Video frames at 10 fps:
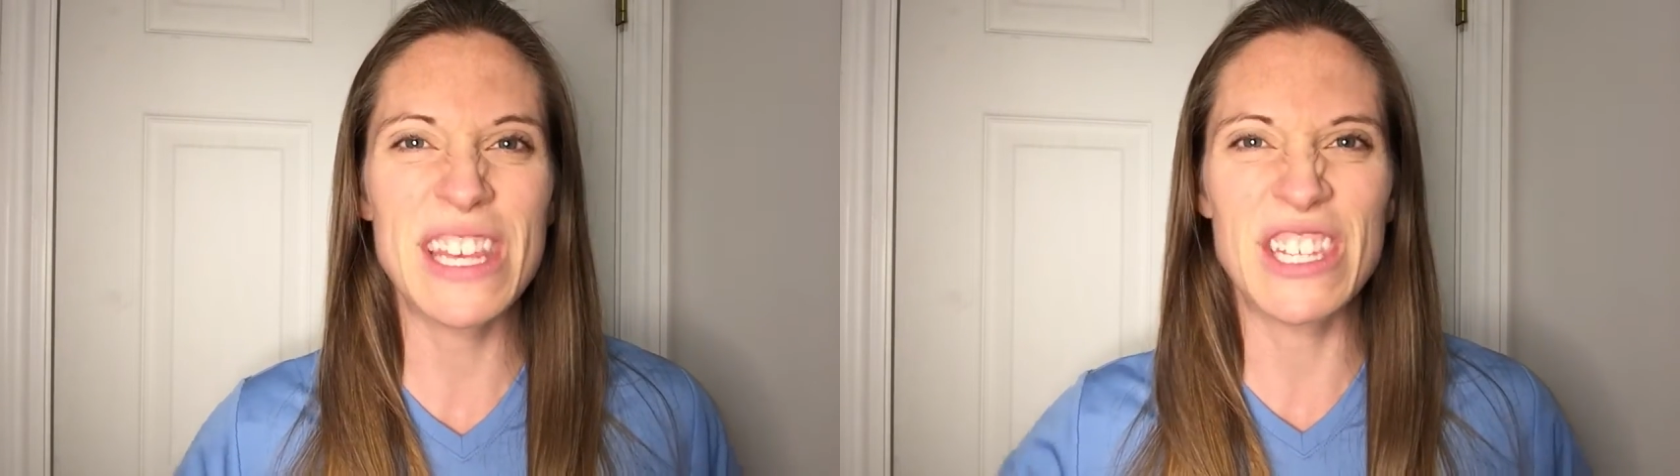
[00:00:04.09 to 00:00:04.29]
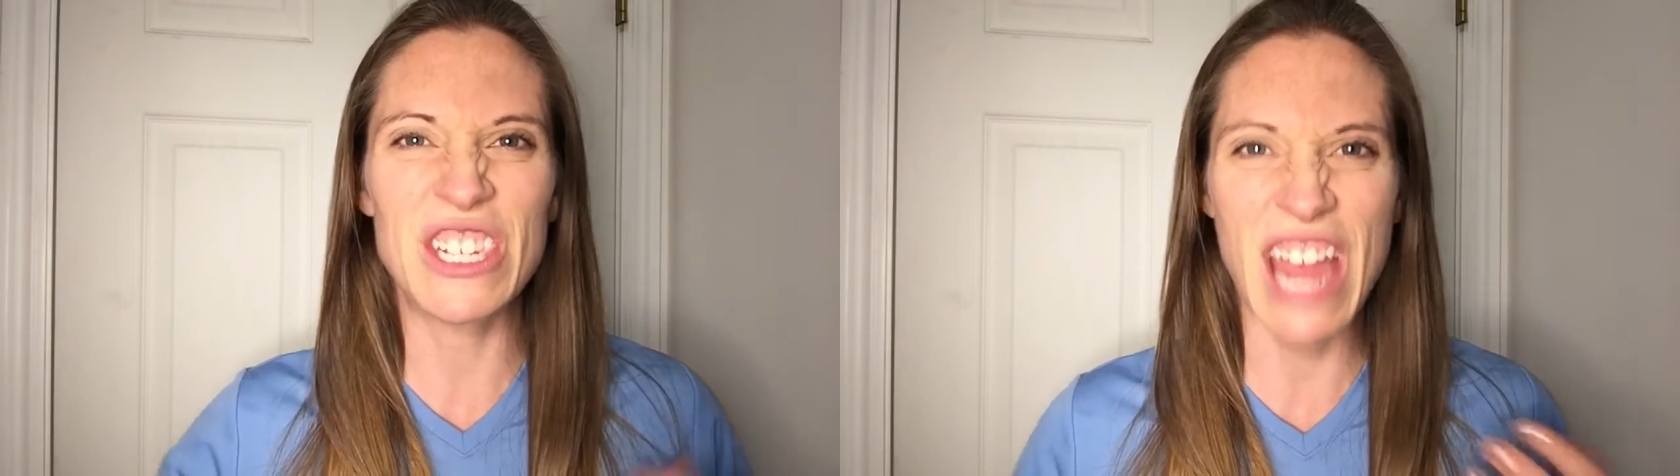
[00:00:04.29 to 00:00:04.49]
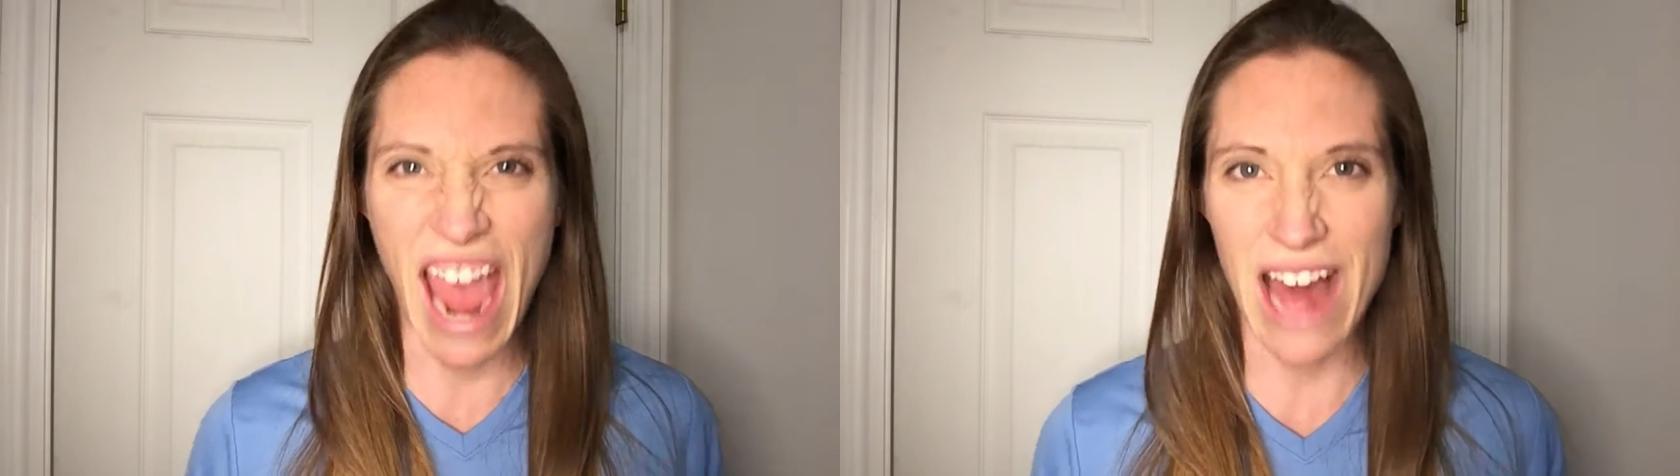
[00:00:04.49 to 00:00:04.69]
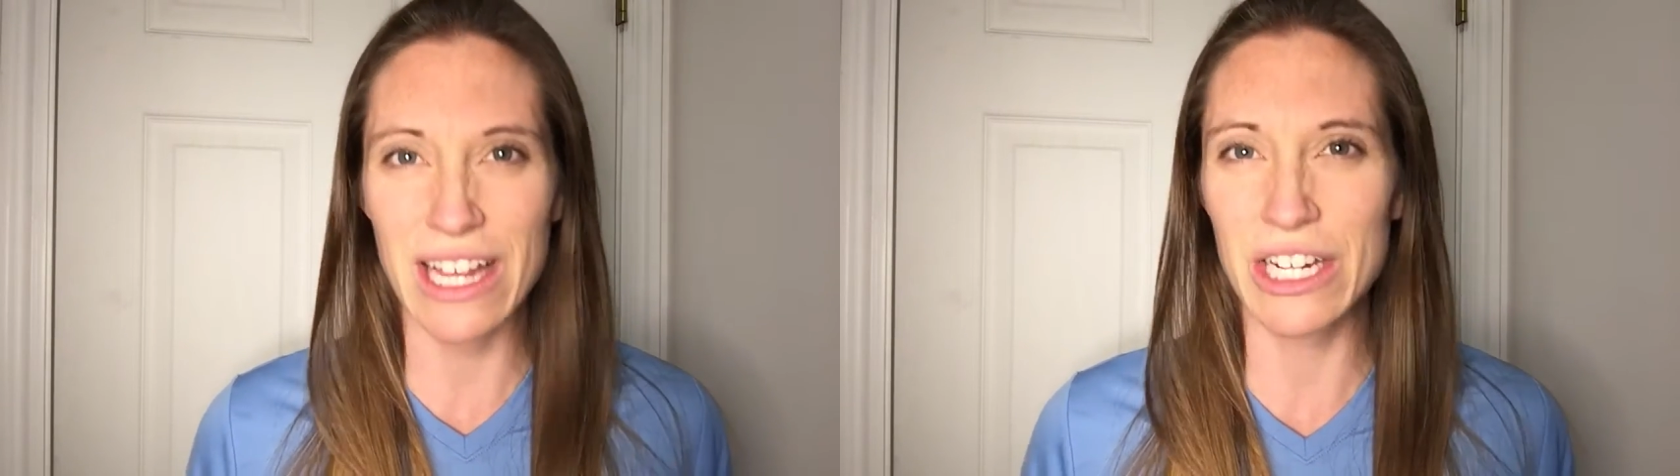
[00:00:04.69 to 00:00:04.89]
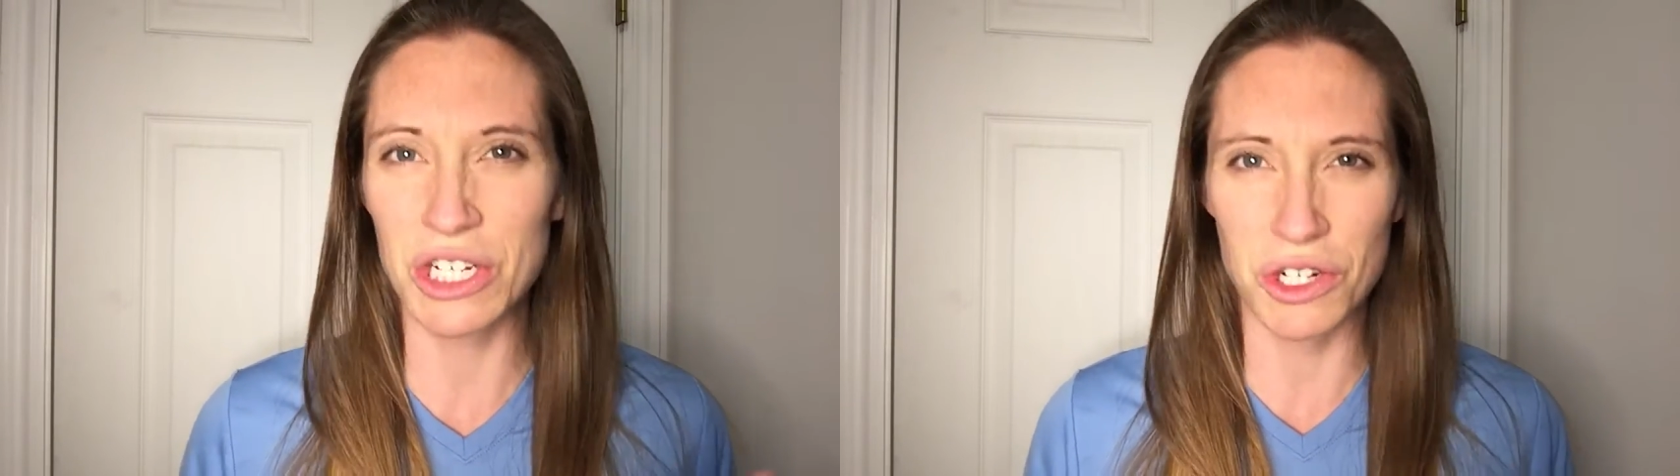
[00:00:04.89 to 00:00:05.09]
this
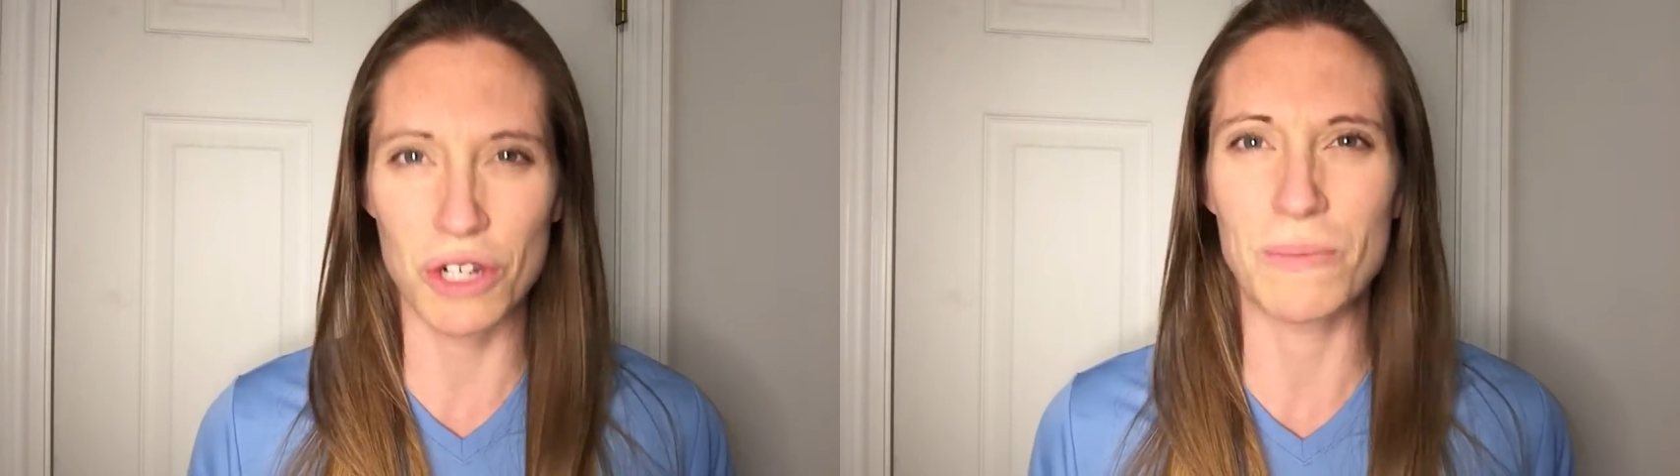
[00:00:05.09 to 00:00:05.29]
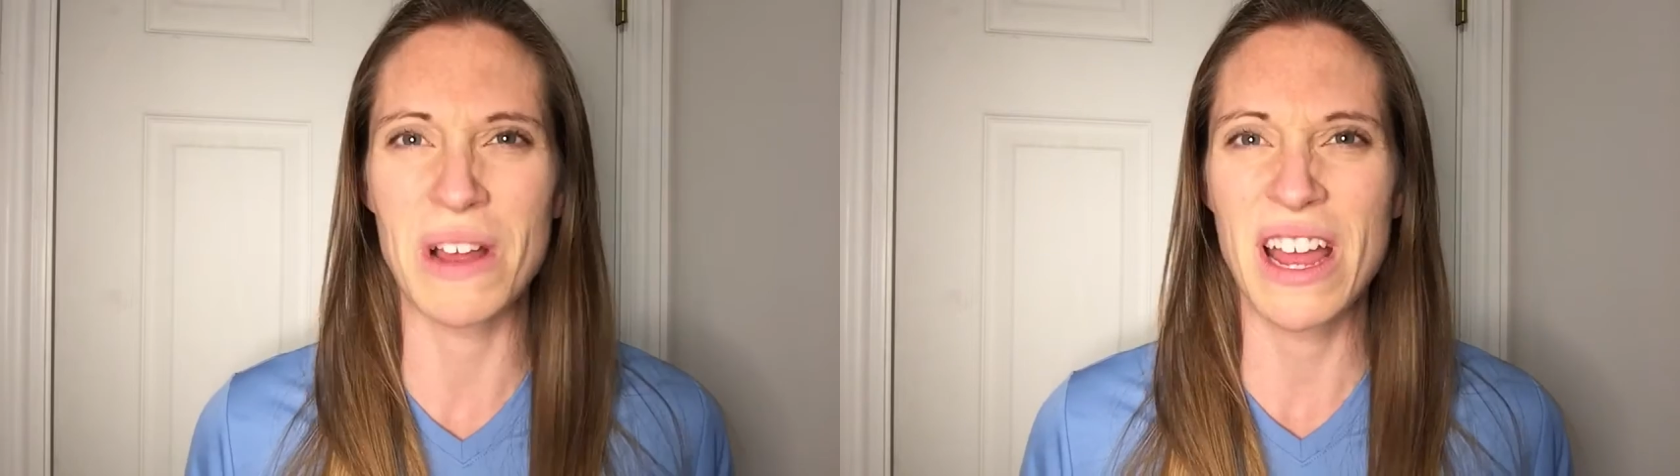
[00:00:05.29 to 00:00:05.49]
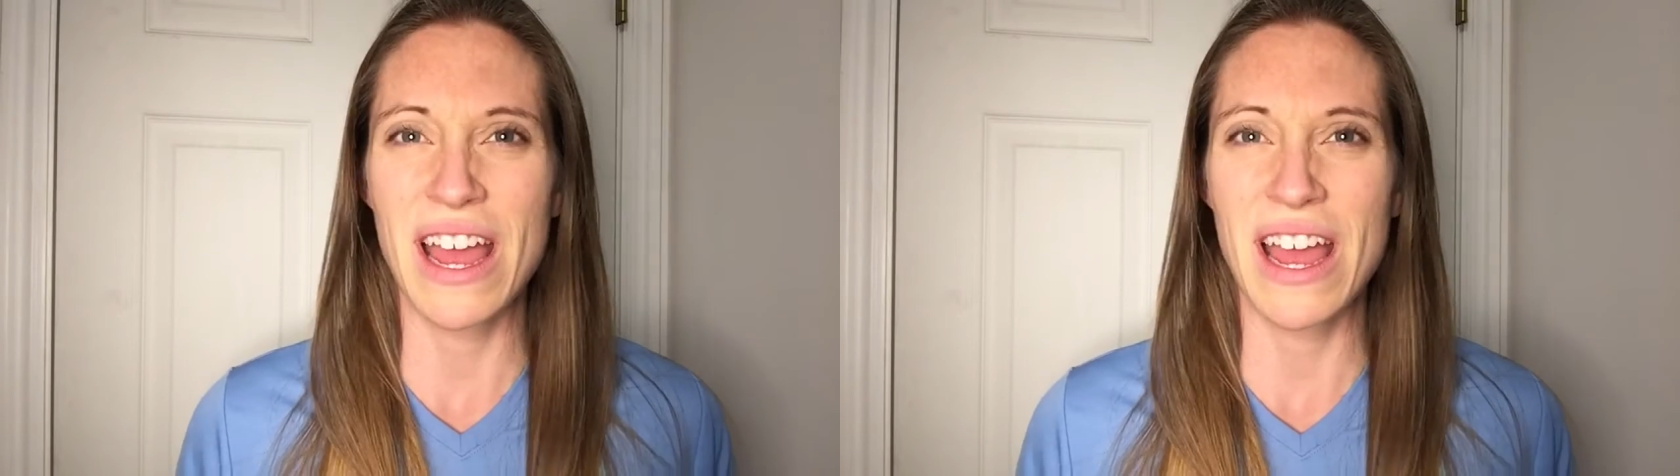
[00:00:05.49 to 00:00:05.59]
challenge group,